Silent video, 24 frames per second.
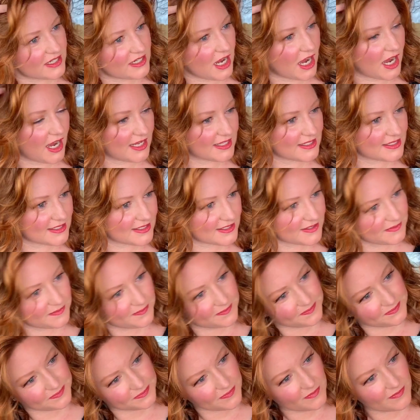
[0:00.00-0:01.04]
knots.
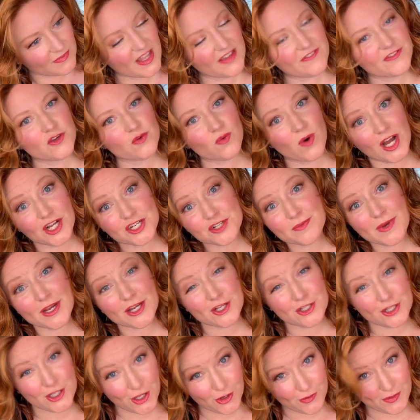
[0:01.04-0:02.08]
If you watch my
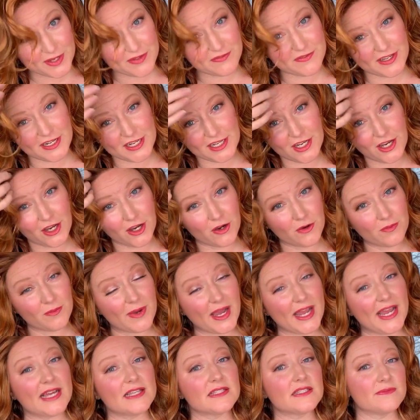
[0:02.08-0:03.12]
Chloe video,
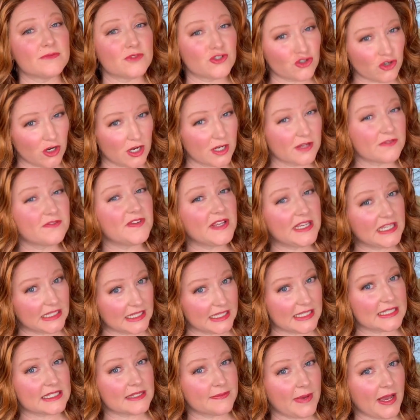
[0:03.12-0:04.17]
I had some strong
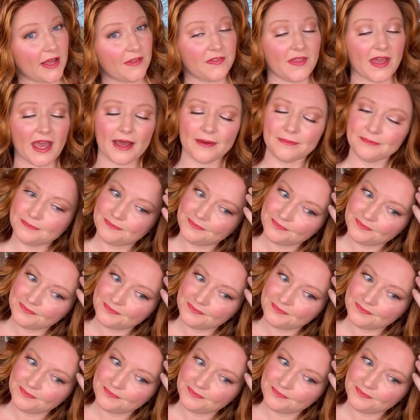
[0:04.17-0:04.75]
feelings about that.